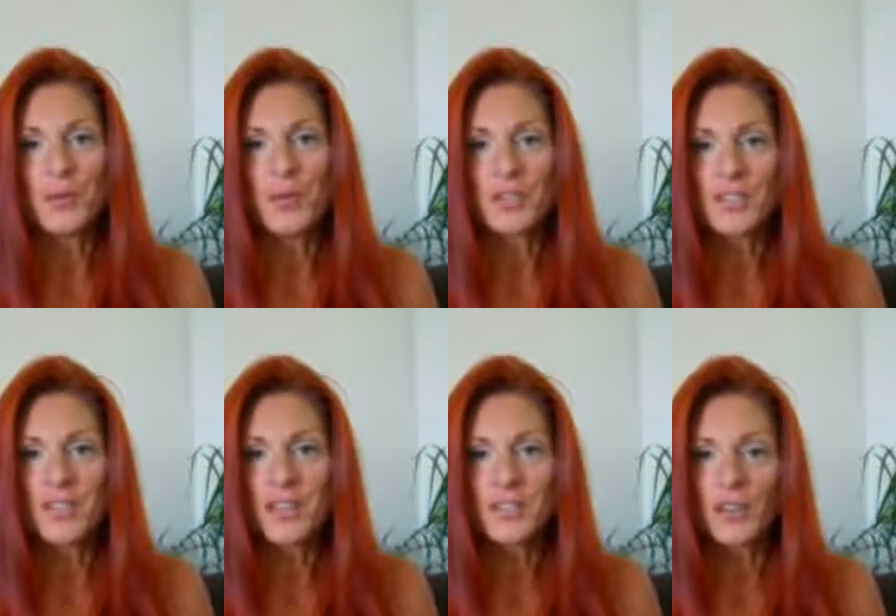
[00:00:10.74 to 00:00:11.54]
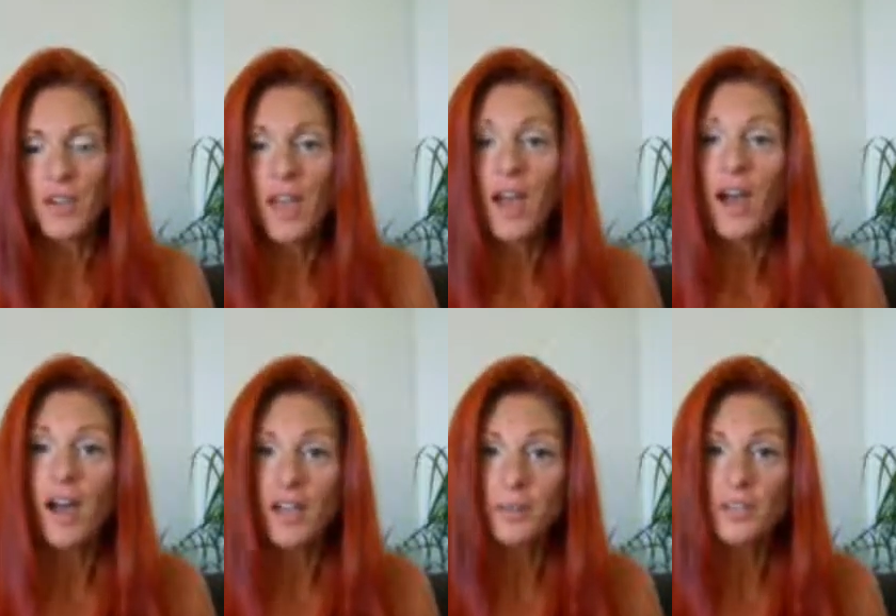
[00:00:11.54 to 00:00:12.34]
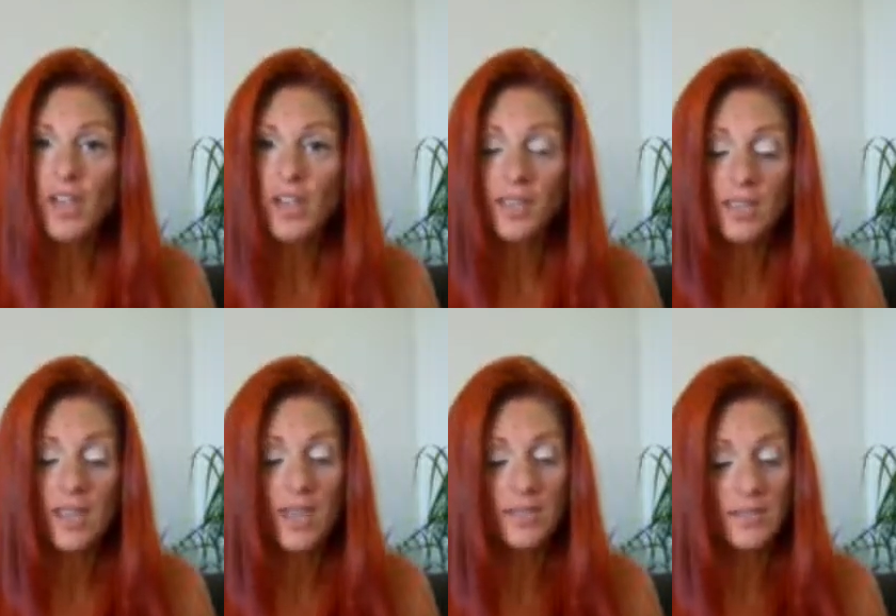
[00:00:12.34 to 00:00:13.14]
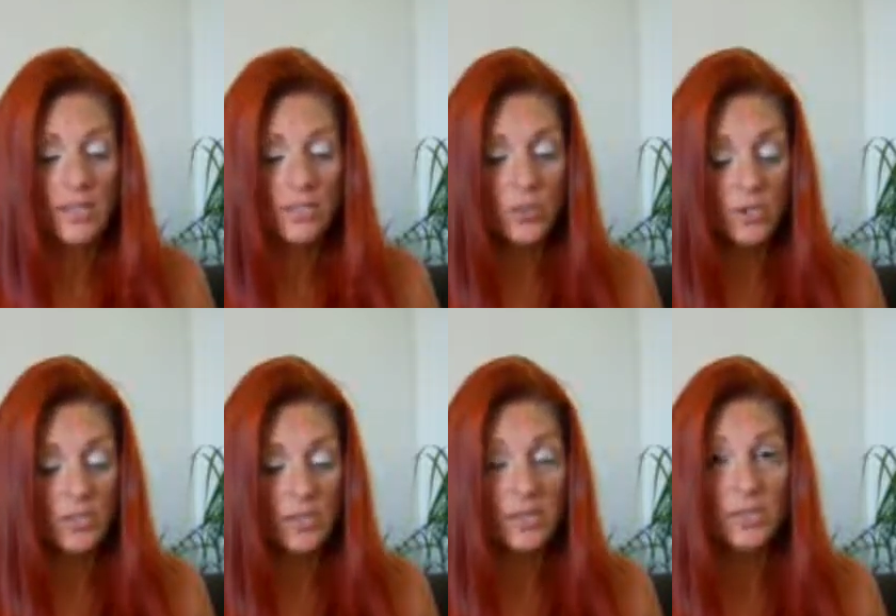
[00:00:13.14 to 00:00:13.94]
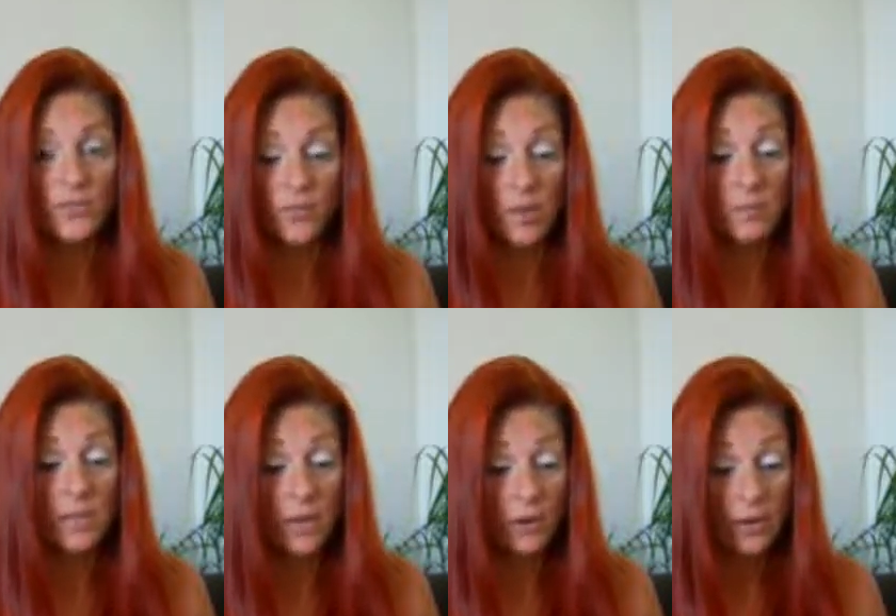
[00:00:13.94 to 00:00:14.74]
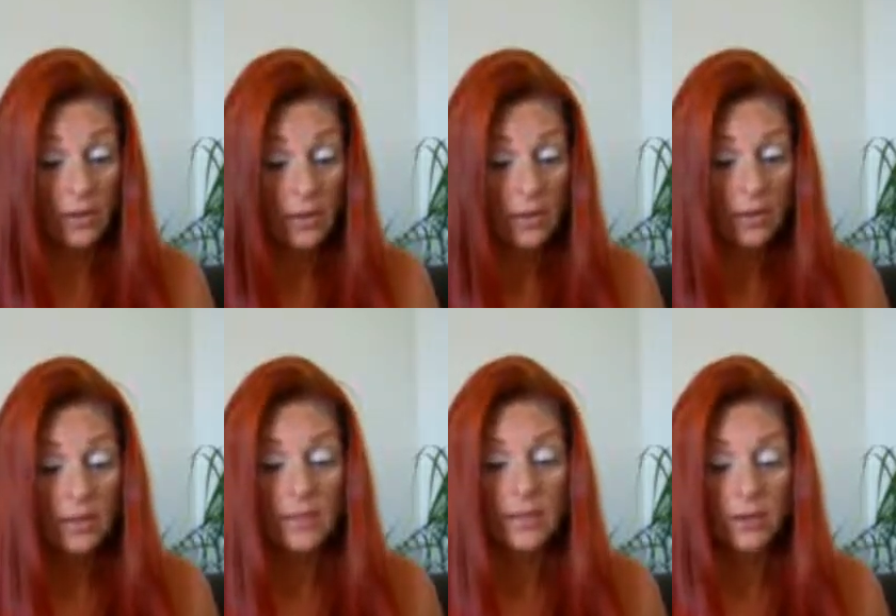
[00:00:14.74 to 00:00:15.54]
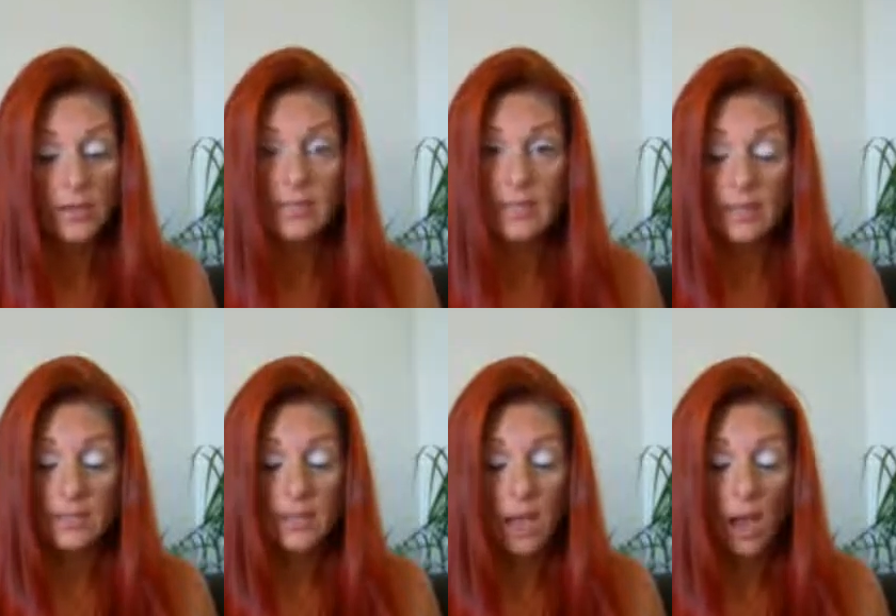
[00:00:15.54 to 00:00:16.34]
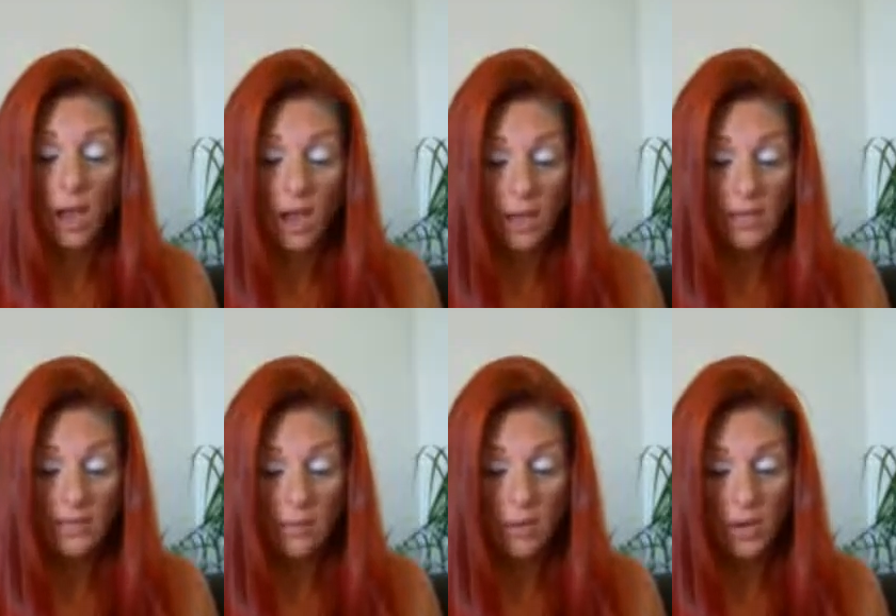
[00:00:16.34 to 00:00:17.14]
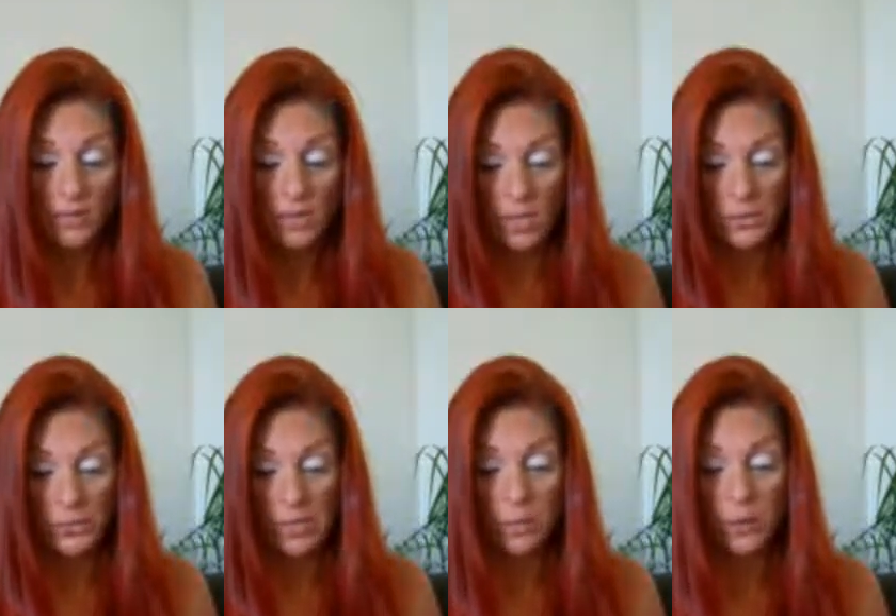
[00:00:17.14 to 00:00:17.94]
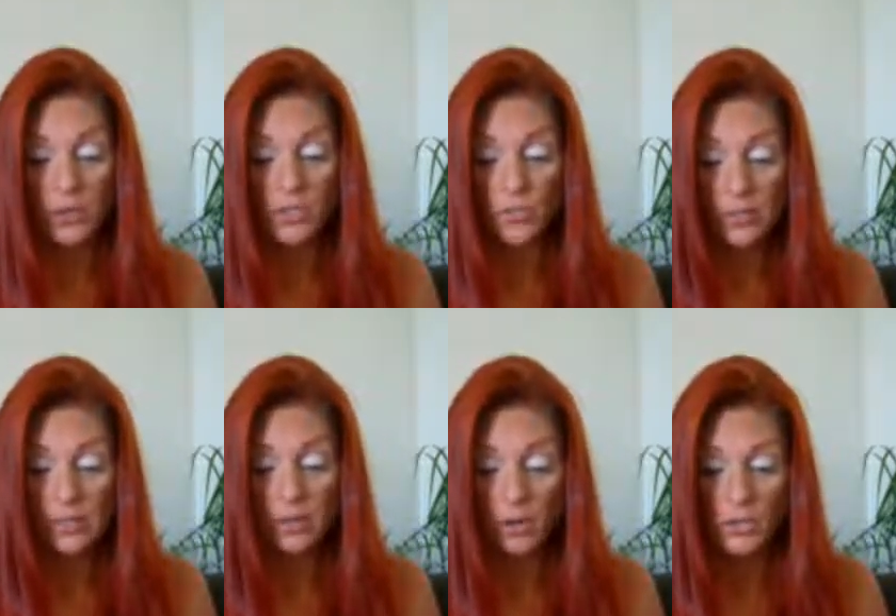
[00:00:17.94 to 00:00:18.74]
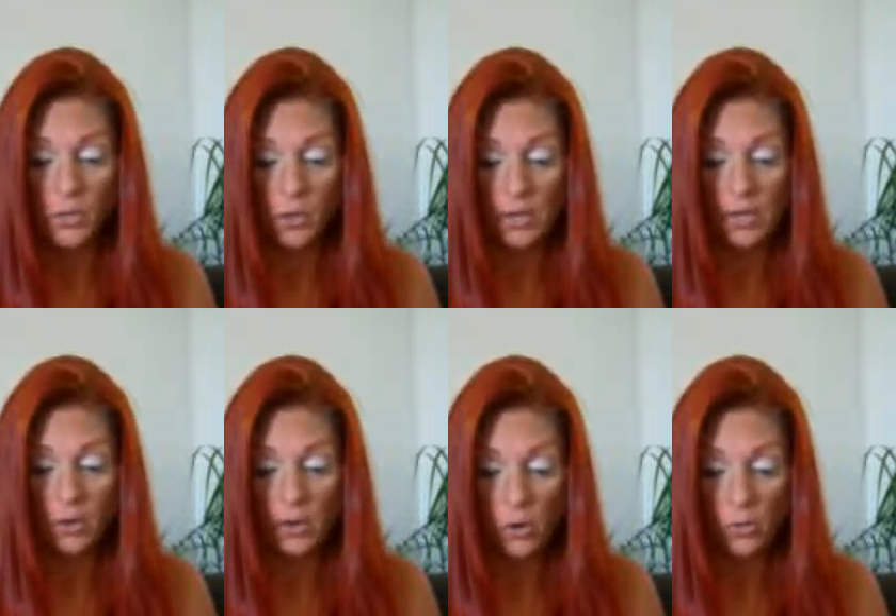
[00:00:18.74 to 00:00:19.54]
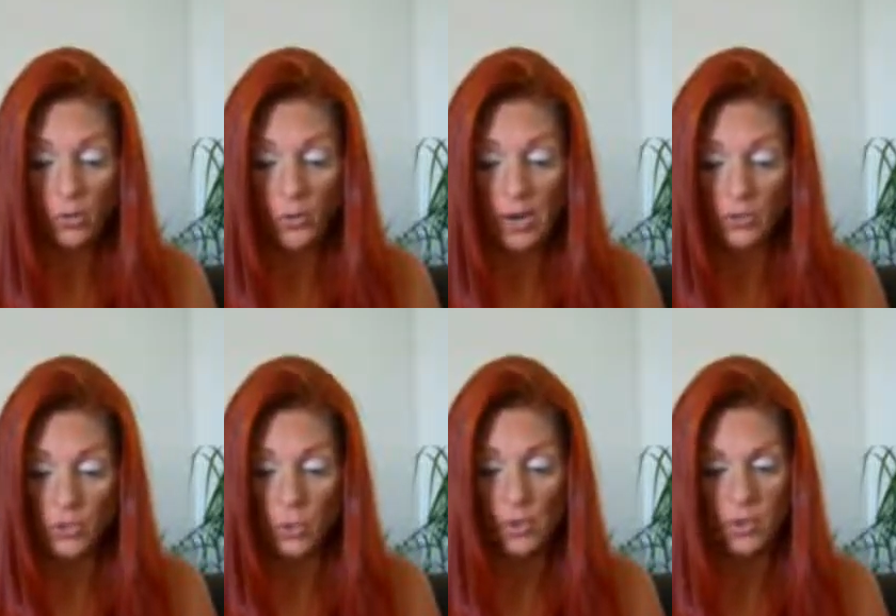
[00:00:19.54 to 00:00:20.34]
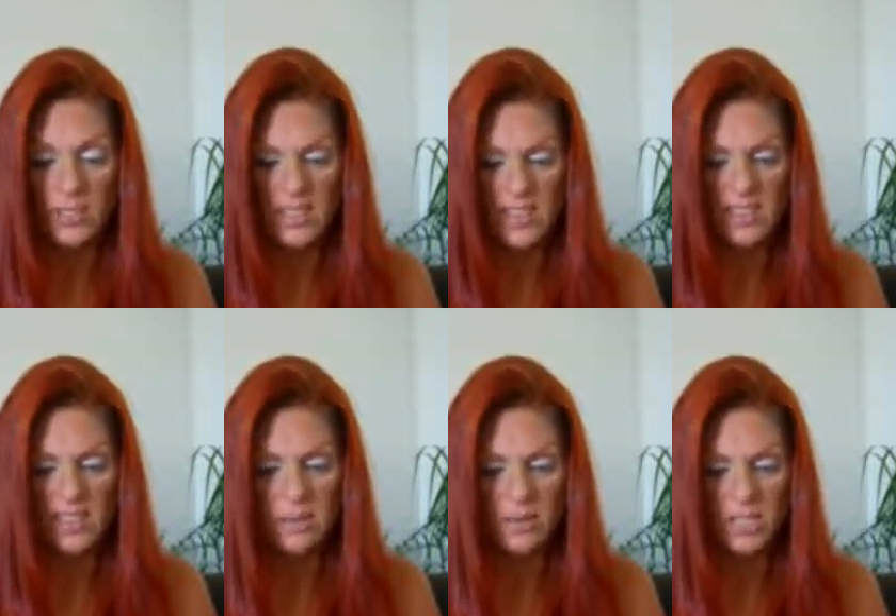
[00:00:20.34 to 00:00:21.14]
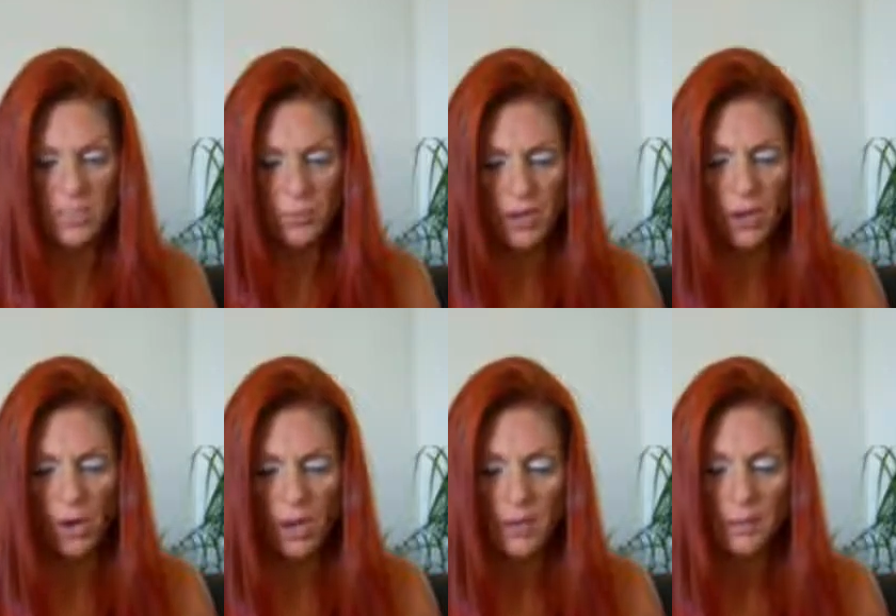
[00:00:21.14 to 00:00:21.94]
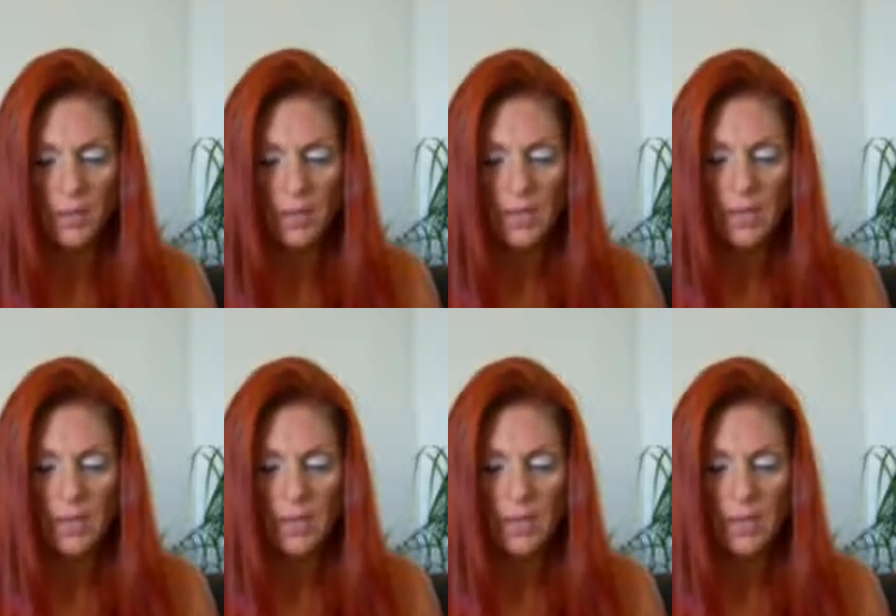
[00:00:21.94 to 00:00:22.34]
Your Questions Answered. I'm Jackie and today's question is from Gary. Gary says, I live in a part of the country where it's really hard to work out at home or outdoors in anything but the spring or autumn.